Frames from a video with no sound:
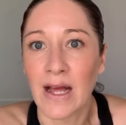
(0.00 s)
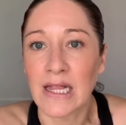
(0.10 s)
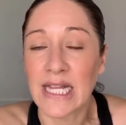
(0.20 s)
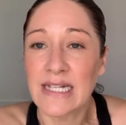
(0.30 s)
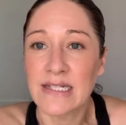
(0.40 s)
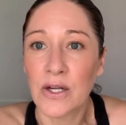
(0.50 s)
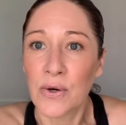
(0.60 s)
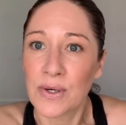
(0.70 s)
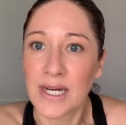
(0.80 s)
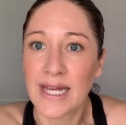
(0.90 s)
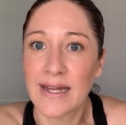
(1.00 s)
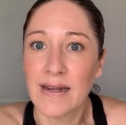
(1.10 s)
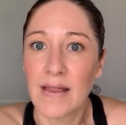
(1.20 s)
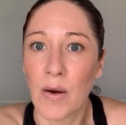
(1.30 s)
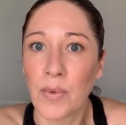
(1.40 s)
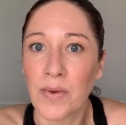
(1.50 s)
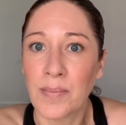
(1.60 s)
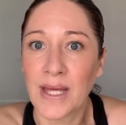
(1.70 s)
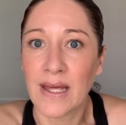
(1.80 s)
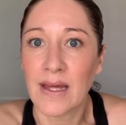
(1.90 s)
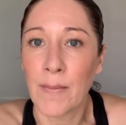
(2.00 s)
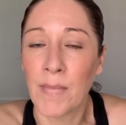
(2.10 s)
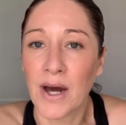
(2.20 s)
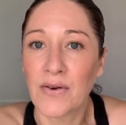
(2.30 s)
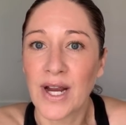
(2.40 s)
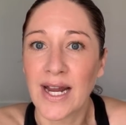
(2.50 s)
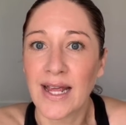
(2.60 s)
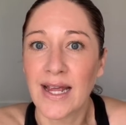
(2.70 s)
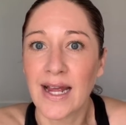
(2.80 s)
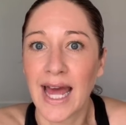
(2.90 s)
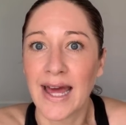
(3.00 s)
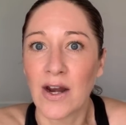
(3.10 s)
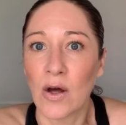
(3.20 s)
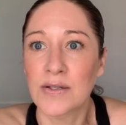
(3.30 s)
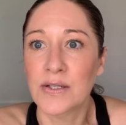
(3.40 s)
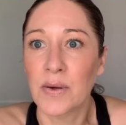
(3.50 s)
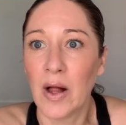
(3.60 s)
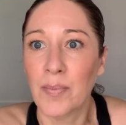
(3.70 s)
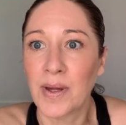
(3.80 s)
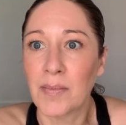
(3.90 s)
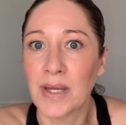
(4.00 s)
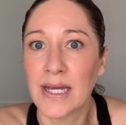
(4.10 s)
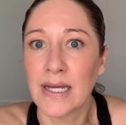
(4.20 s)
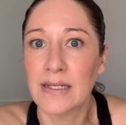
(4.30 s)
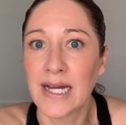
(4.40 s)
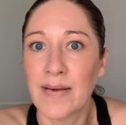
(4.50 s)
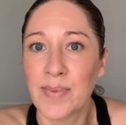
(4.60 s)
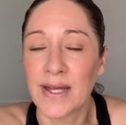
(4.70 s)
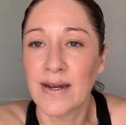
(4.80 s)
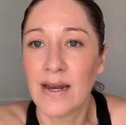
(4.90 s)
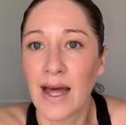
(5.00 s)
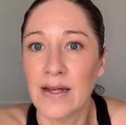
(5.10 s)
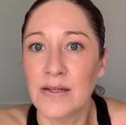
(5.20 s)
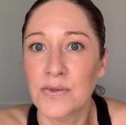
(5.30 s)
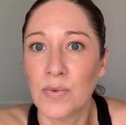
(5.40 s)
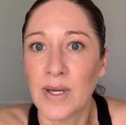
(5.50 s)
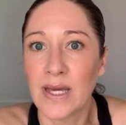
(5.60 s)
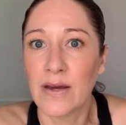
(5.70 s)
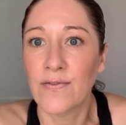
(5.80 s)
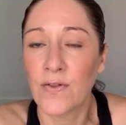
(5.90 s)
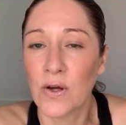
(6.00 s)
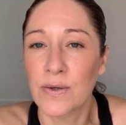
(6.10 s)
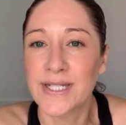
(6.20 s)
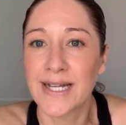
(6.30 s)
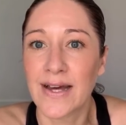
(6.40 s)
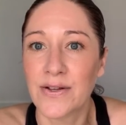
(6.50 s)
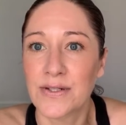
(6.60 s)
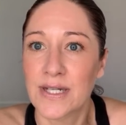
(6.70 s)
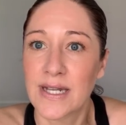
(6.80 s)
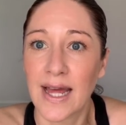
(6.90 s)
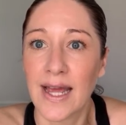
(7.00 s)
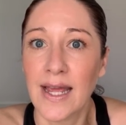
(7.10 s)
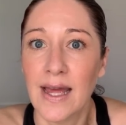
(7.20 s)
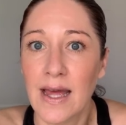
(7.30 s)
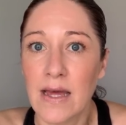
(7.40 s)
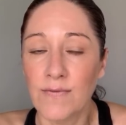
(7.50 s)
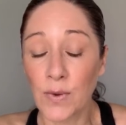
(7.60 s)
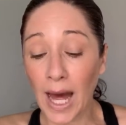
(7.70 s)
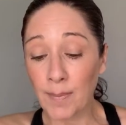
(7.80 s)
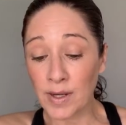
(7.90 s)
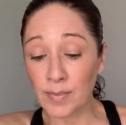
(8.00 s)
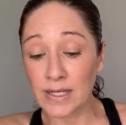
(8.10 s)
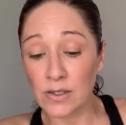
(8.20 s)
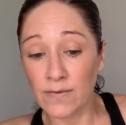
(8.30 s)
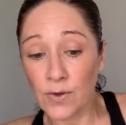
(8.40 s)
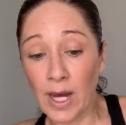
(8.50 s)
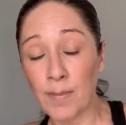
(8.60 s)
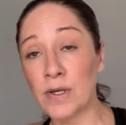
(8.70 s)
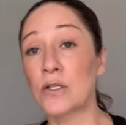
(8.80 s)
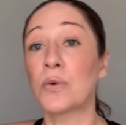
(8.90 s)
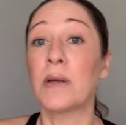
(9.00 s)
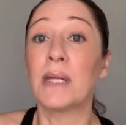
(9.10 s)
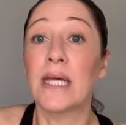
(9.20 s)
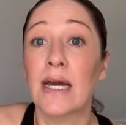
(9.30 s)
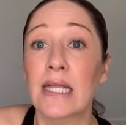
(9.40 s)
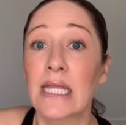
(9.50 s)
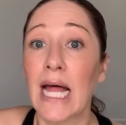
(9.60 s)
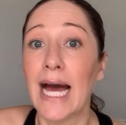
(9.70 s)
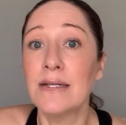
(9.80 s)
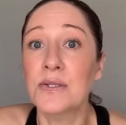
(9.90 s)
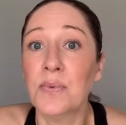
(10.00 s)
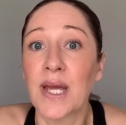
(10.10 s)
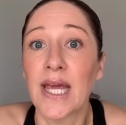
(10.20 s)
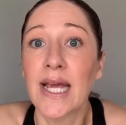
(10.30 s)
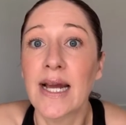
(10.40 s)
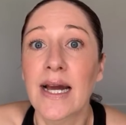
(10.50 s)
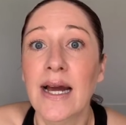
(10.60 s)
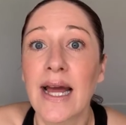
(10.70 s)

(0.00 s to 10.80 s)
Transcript: Lindsay Horgan, that will be moderating and also helping me type in as we flow together today. If you happen to be, if you happen to join me last week,